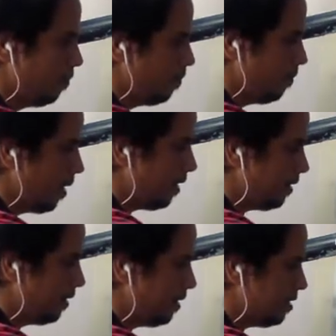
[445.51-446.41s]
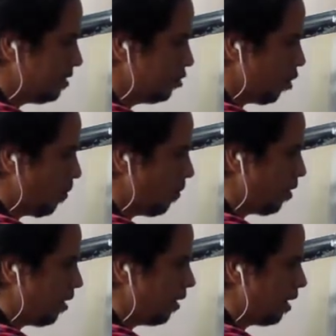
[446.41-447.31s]
make this top
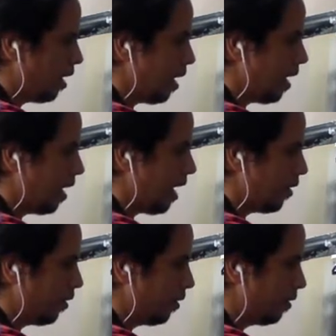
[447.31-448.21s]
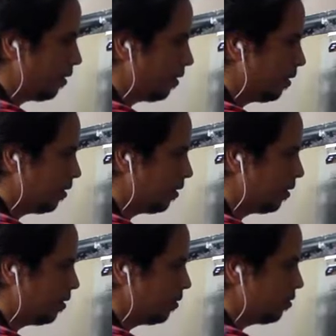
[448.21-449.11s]
part lighter.
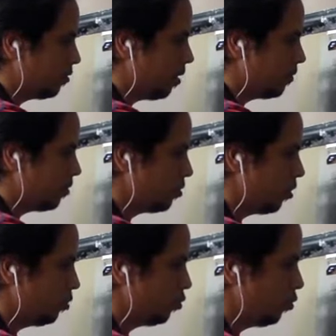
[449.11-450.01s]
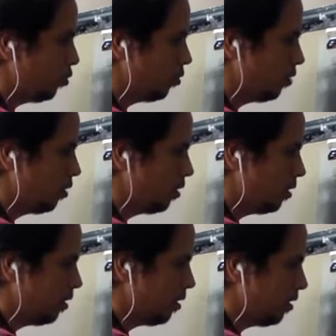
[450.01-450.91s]
I'm just going to
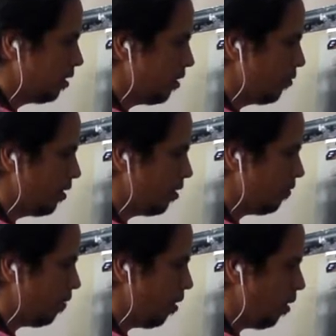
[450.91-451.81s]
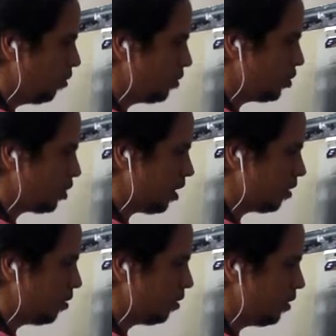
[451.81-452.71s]
get rid of all the
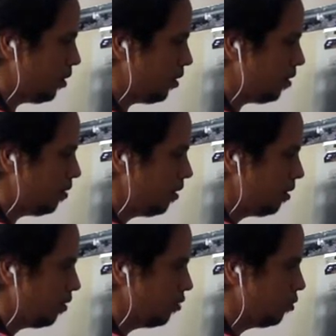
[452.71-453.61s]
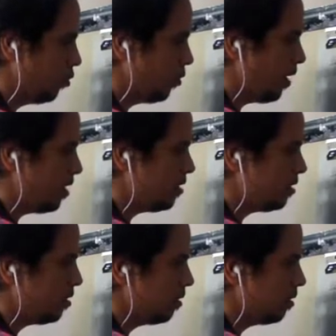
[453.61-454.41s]
charcoal here to erase.